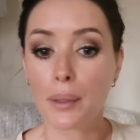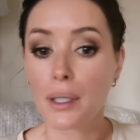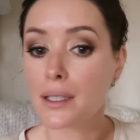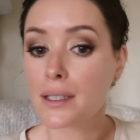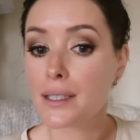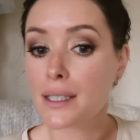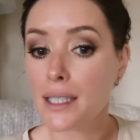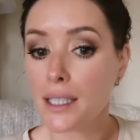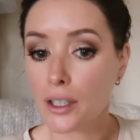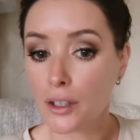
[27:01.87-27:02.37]

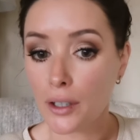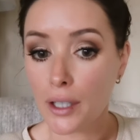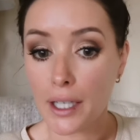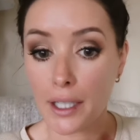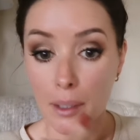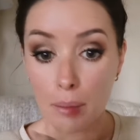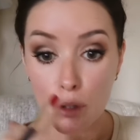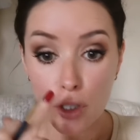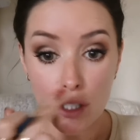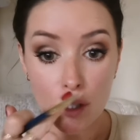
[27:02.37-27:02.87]
concealer,
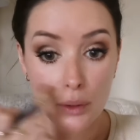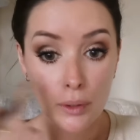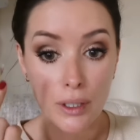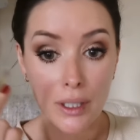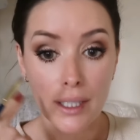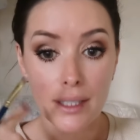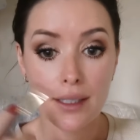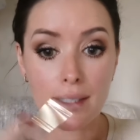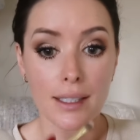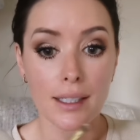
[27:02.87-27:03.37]
and I'm just going
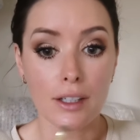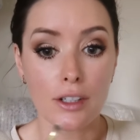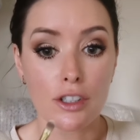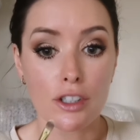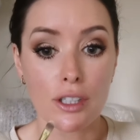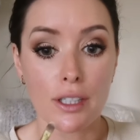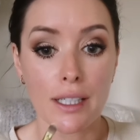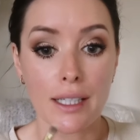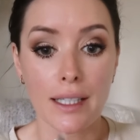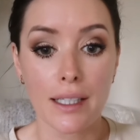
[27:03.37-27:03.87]
to conceal
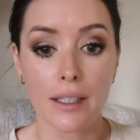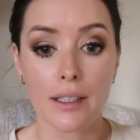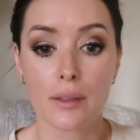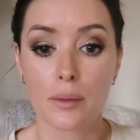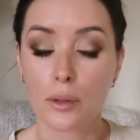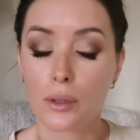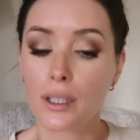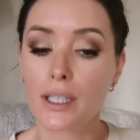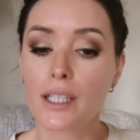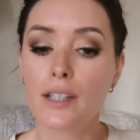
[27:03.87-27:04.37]
underneath the
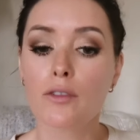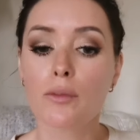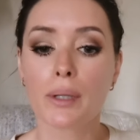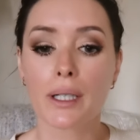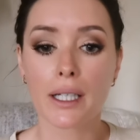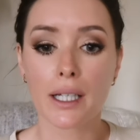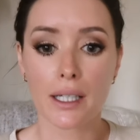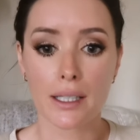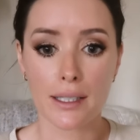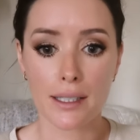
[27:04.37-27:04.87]
eyes. I'm going to leave
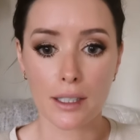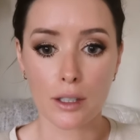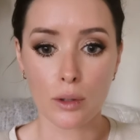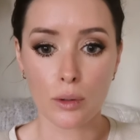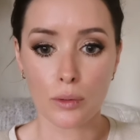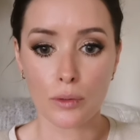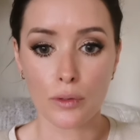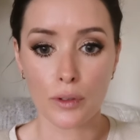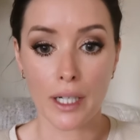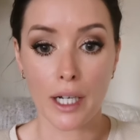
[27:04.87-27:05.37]
my eyes
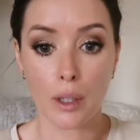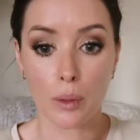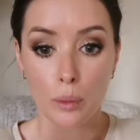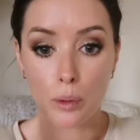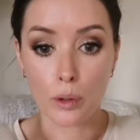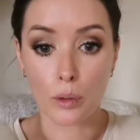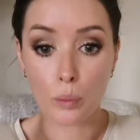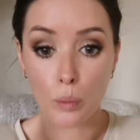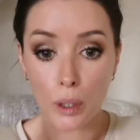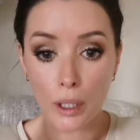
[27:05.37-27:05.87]
alone for now.
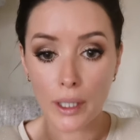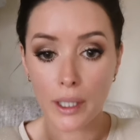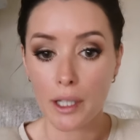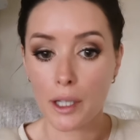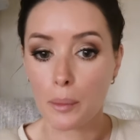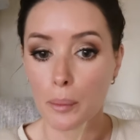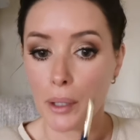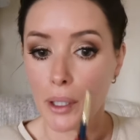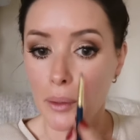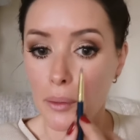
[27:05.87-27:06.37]
We'll work
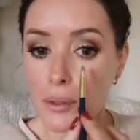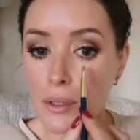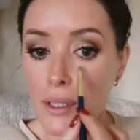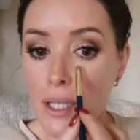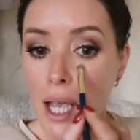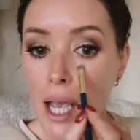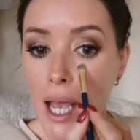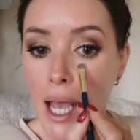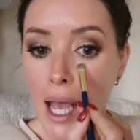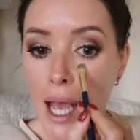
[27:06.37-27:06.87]
on the
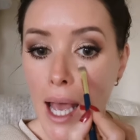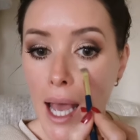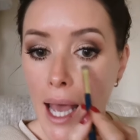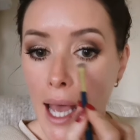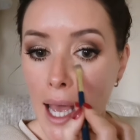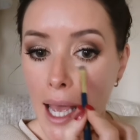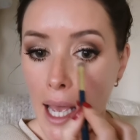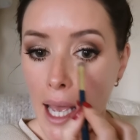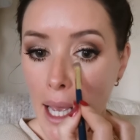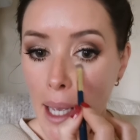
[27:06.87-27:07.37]
brows.
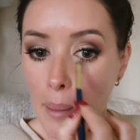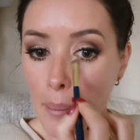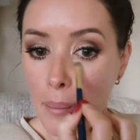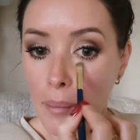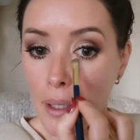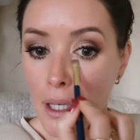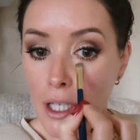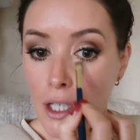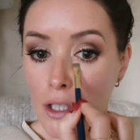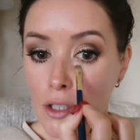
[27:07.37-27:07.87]

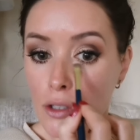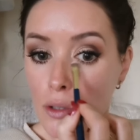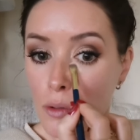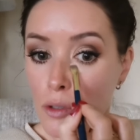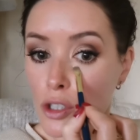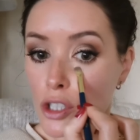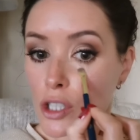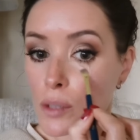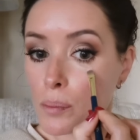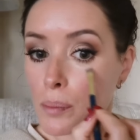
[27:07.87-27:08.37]
So
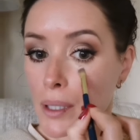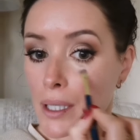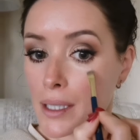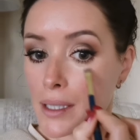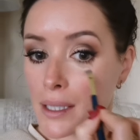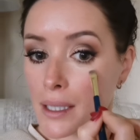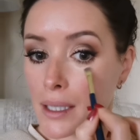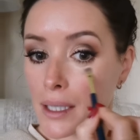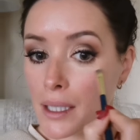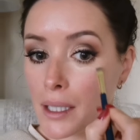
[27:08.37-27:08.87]
just
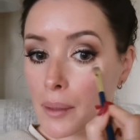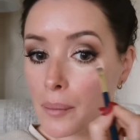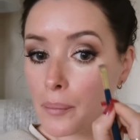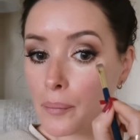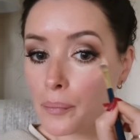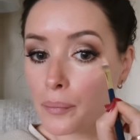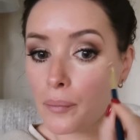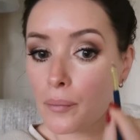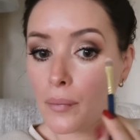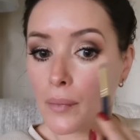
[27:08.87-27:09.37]
basically,
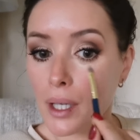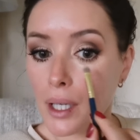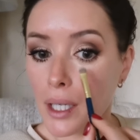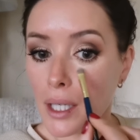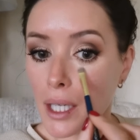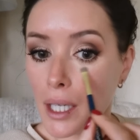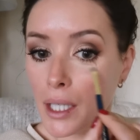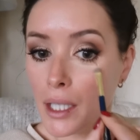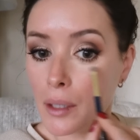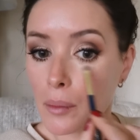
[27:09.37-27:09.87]

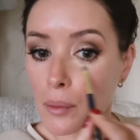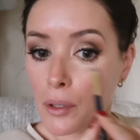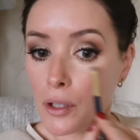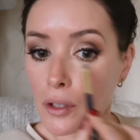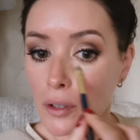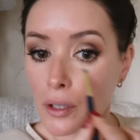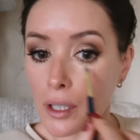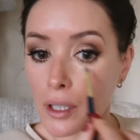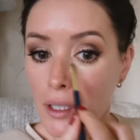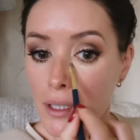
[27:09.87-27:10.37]
again, in
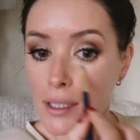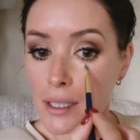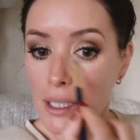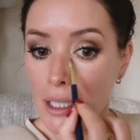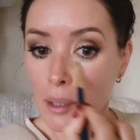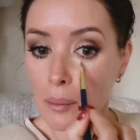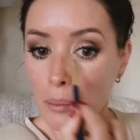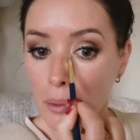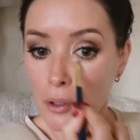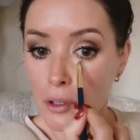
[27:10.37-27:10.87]
with your
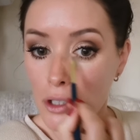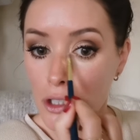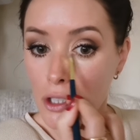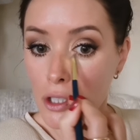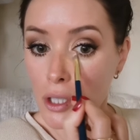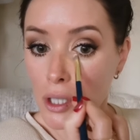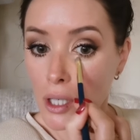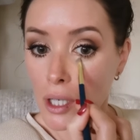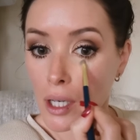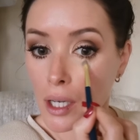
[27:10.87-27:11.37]
concealing
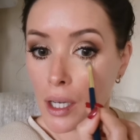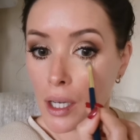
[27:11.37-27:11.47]
brush,